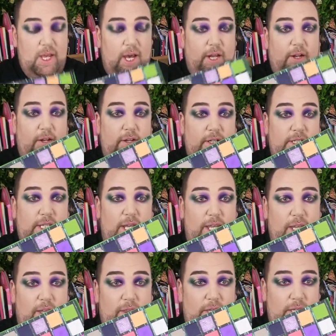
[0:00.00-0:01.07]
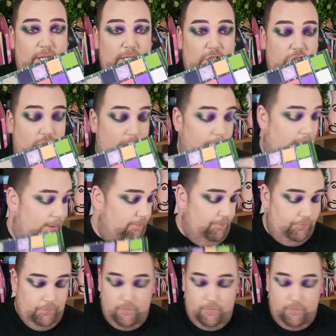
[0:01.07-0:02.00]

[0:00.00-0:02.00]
I'm going to take the shimmer,